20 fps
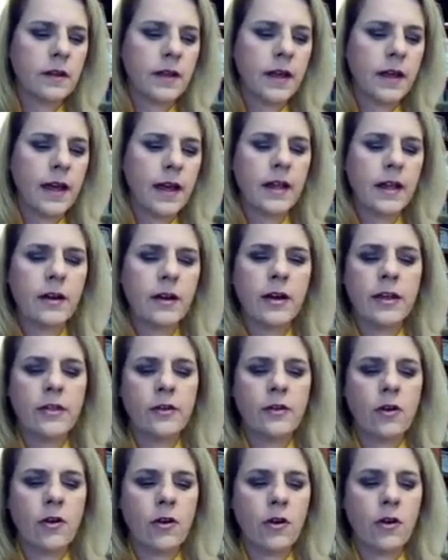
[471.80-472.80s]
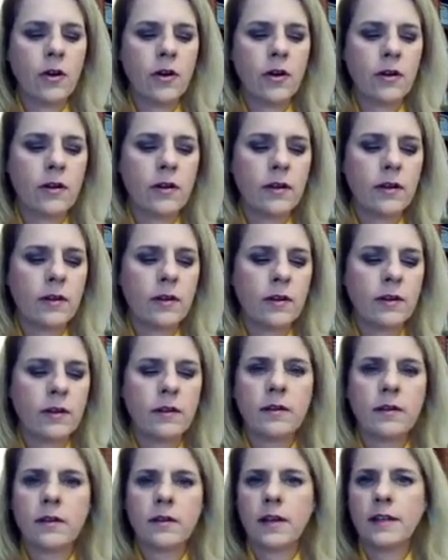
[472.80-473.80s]
and either are
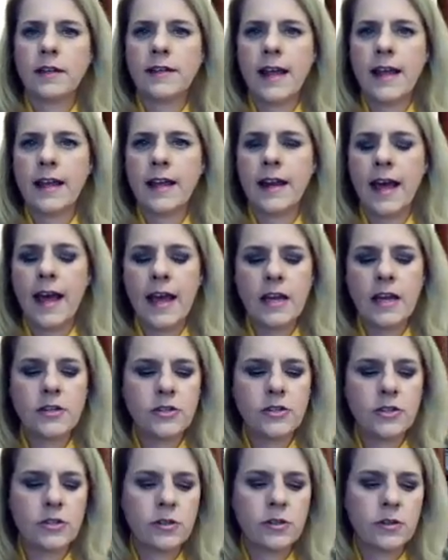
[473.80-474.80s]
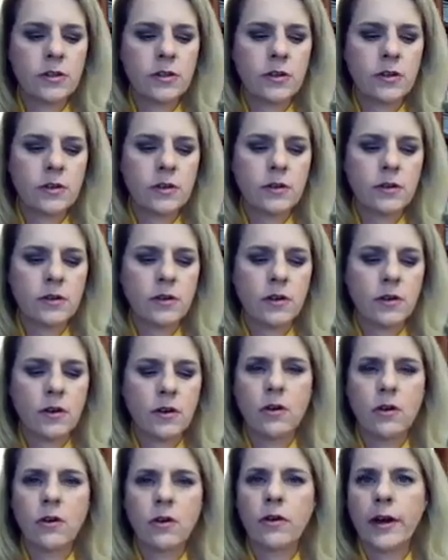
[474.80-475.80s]
containing an H
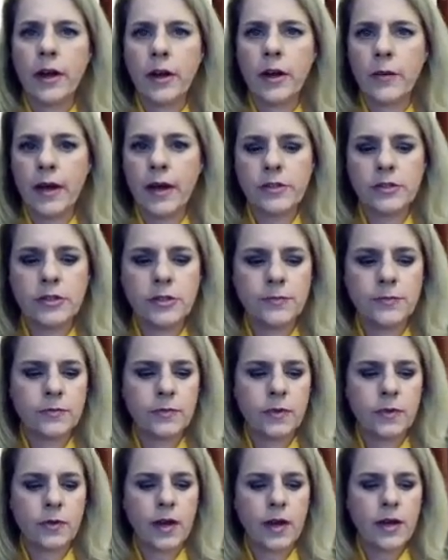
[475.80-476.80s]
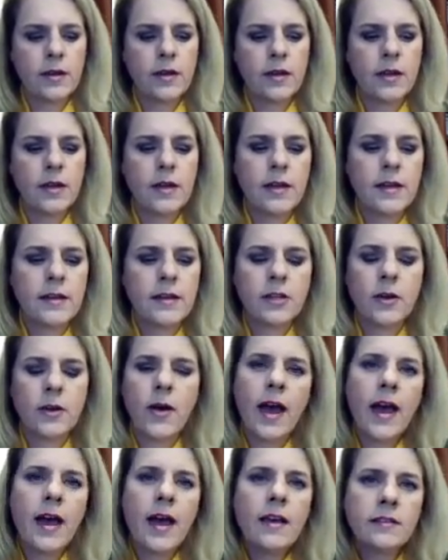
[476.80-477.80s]
or an OH, okay? So
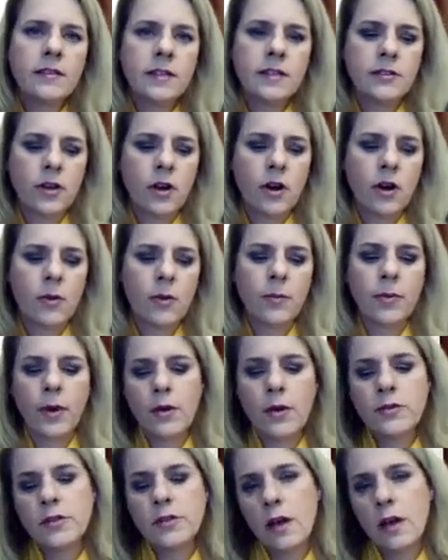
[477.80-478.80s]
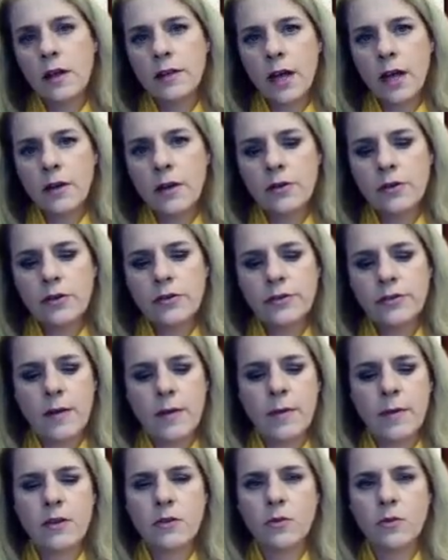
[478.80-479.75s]
acids are proton donors. That means